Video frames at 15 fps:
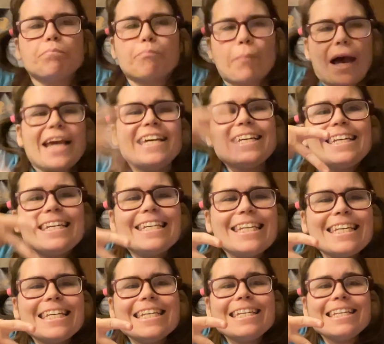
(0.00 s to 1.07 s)

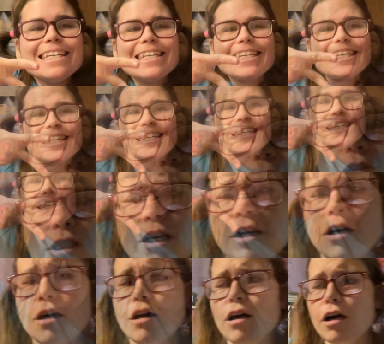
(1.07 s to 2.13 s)

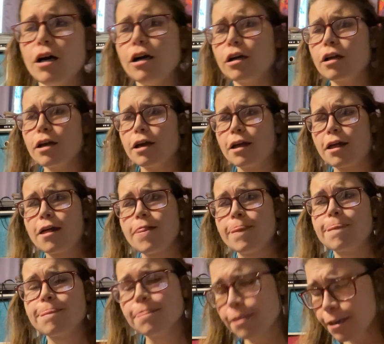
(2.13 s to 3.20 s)
Bye. Okay,
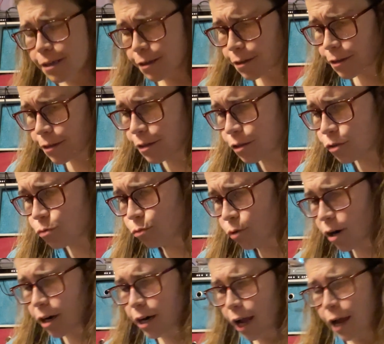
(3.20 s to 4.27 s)
this is
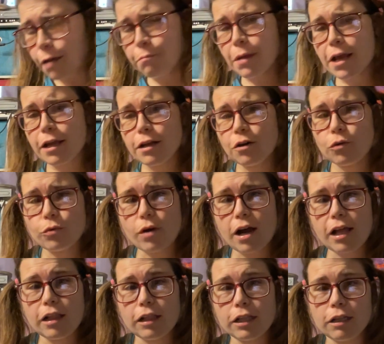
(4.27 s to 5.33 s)
one I made a
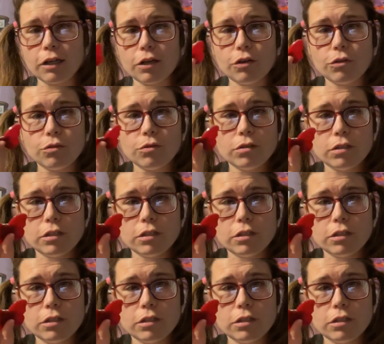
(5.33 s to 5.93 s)
while ago.